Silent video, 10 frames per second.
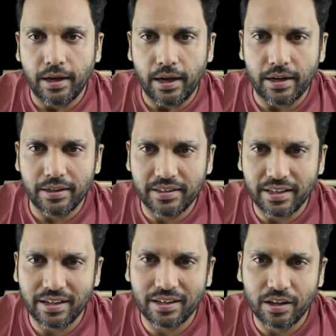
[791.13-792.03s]
And
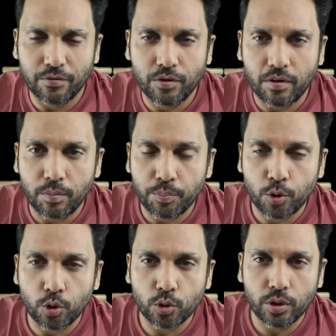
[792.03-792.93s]
then if you have a
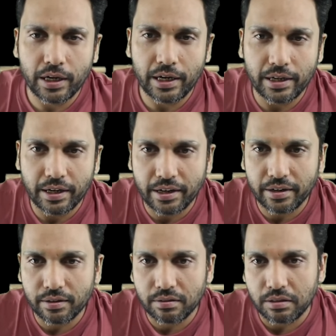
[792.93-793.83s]

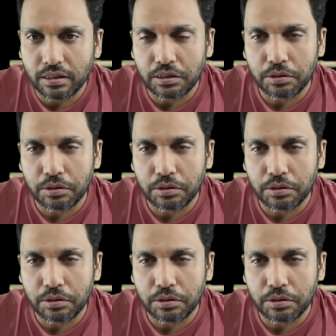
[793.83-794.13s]
protonated